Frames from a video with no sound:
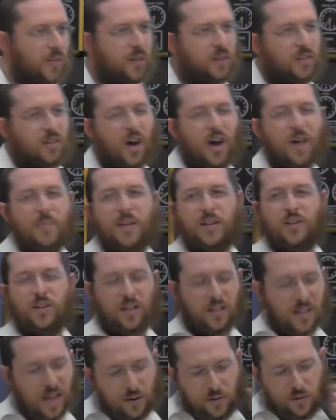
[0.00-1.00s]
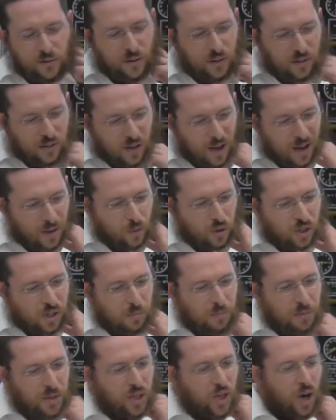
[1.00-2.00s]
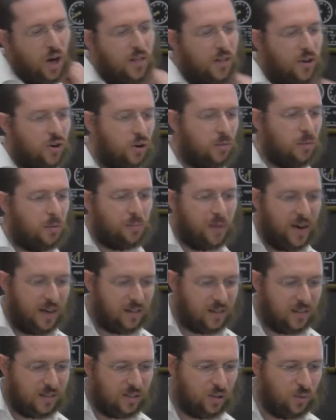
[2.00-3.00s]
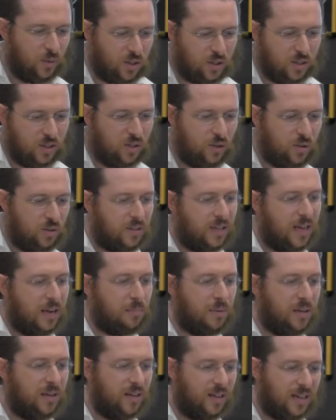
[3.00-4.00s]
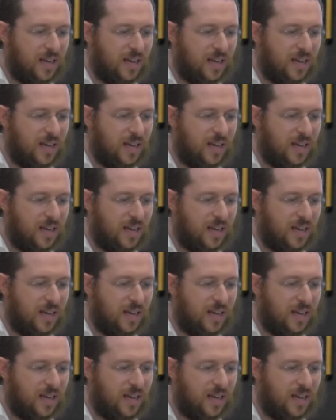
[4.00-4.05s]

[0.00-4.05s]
the, time they did it the 101st time, which is beyond the normal practice to which the student had been